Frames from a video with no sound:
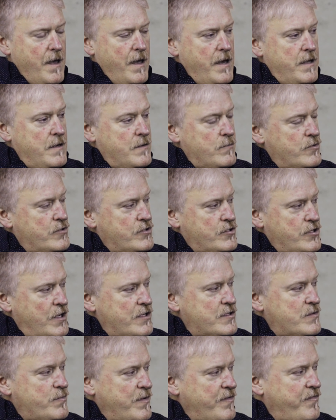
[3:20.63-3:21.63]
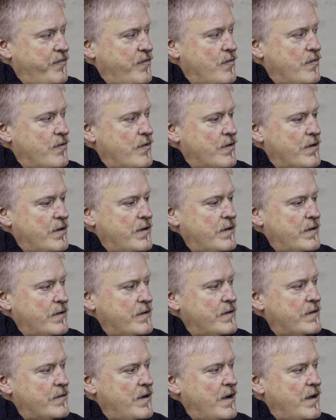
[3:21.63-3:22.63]
it was just before
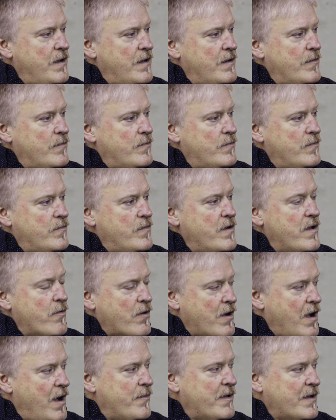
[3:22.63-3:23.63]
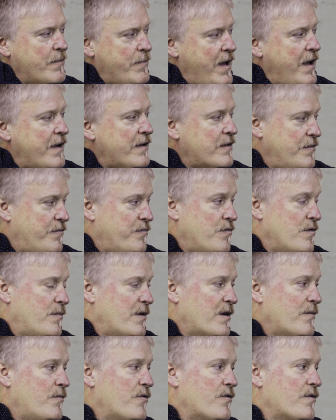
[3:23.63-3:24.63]
we were coming back to Fort
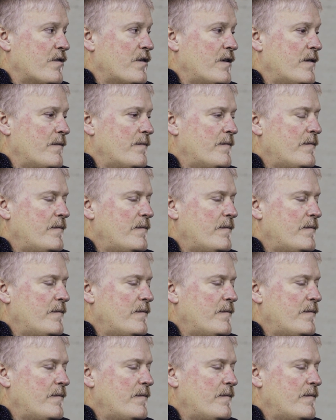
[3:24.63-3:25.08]
McMurray